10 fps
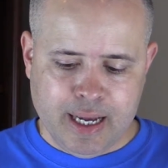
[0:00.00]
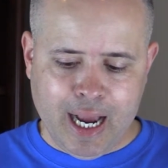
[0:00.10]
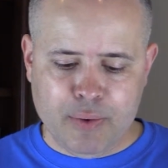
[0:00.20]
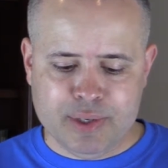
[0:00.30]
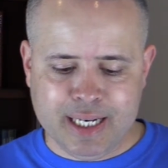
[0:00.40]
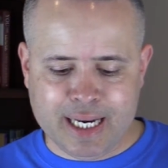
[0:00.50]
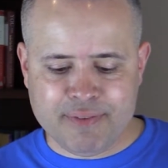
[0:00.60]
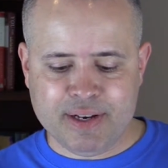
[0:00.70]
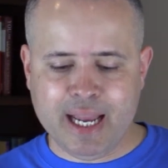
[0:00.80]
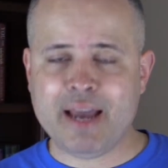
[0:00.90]
I would not
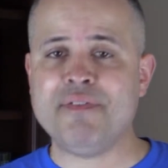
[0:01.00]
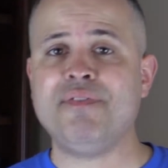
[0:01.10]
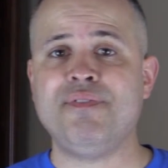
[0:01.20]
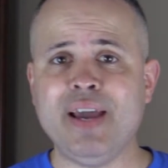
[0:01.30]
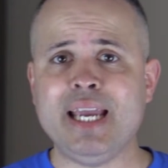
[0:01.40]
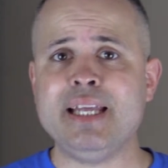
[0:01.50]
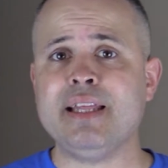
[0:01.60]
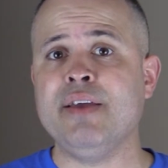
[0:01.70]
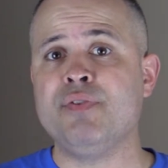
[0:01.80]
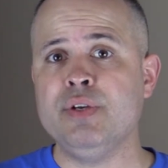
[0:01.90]
even have
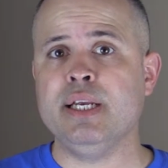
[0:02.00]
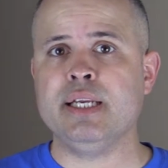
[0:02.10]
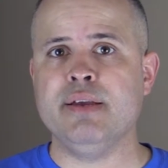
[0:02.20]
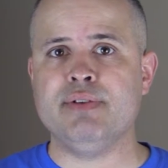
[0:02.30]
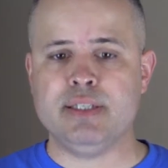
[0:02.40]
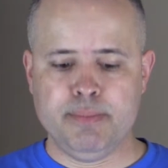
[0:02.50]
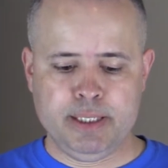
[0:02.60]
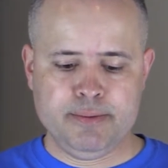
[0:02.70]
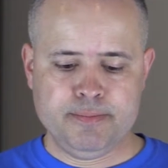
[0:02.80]
faith if you didn't give it to me.